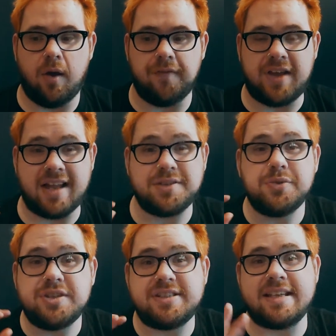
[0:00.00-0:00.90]
we've got to
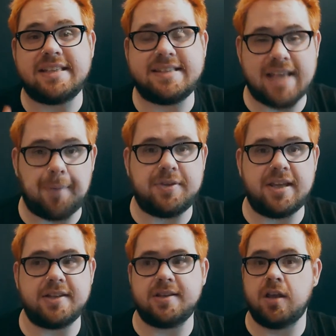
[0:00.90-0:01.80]
just accept
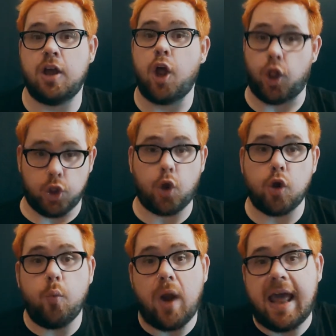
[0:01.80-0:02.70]
it,
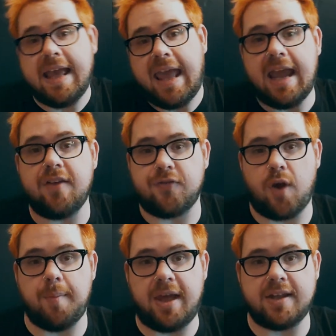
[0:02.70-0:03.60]
learn what I can
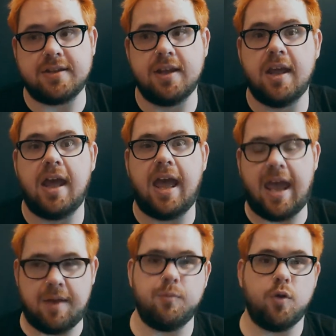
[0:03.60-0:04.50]
from it,
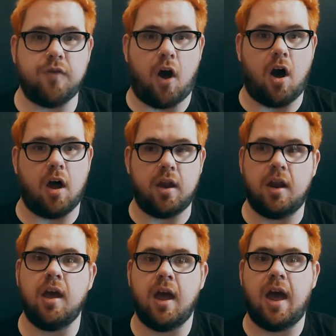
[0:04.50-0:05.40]
and move on.
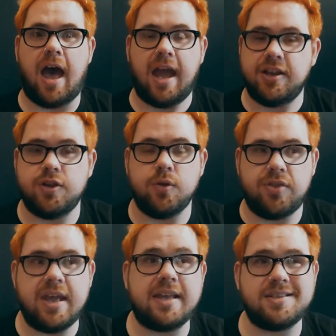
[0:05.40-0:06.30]
I do
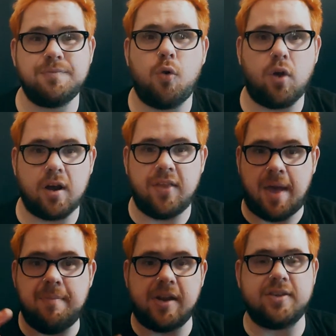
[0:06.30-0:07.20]
think it's important,
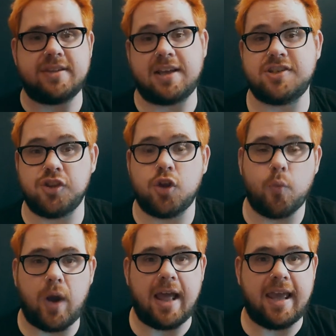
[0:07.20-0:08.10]
that middle section, learn
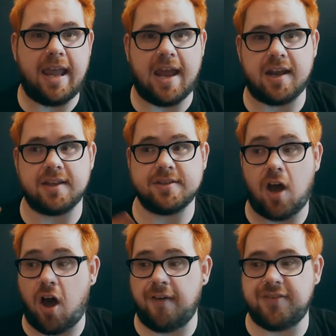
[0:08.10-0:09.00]
what I can, because
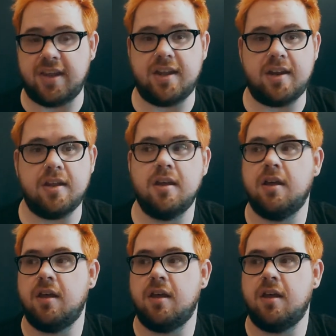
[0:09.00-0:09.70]
often,